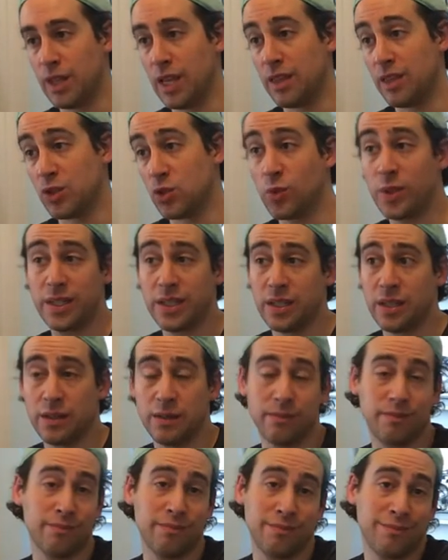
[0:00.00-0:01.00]
And the sweetener
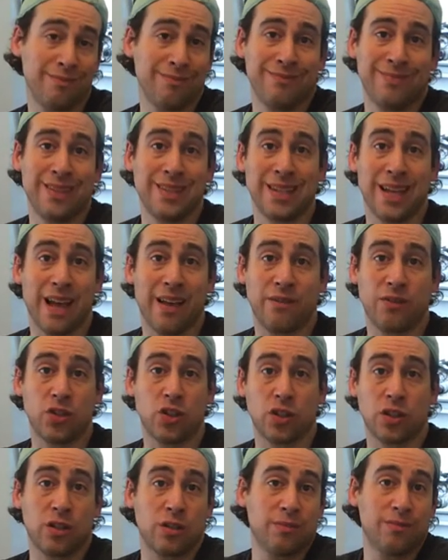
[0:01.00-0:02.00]
is half
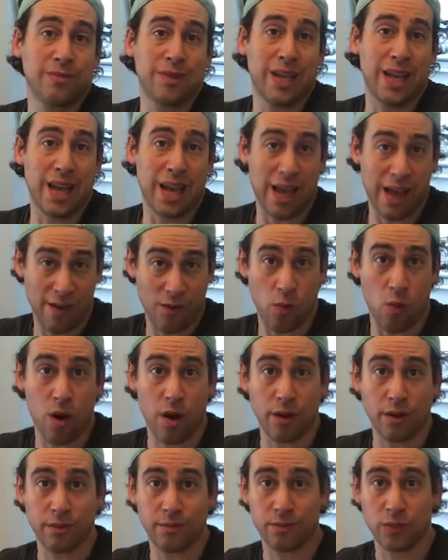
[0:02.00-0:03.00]
sugar, half
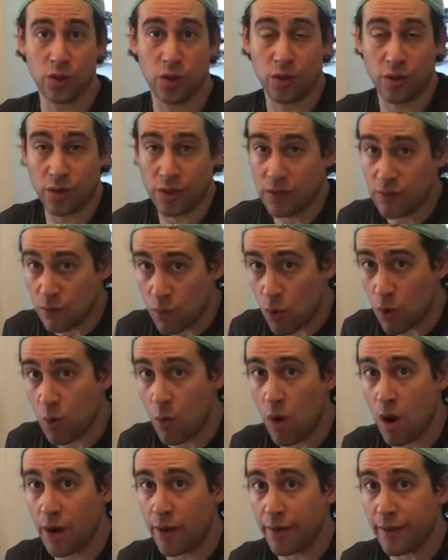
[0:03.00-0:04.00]
water. So there's even more
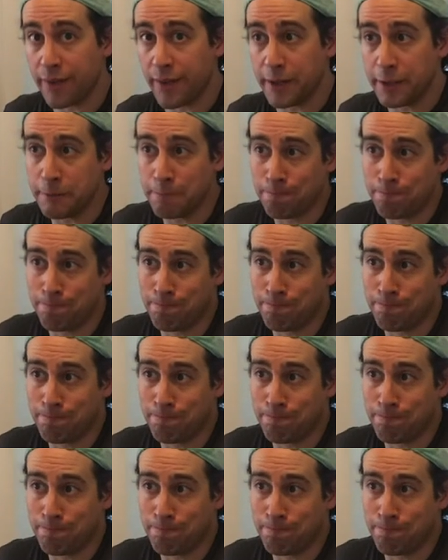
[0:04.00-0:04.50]
water in there.